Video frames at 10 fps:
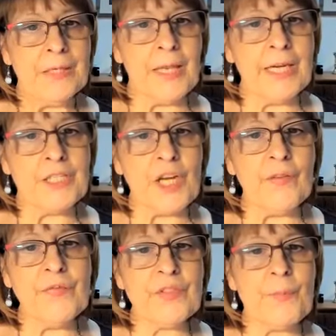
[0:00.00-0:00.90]
like
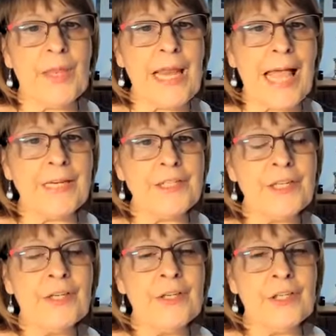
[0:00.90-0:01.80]
doves from the land
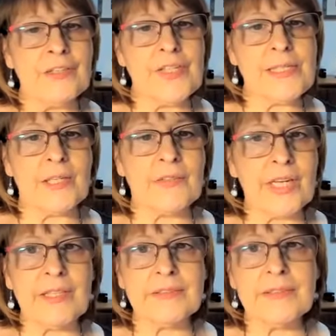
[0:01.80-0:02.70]
of
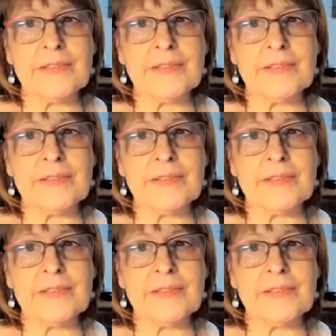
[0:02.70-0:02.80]
Assyria,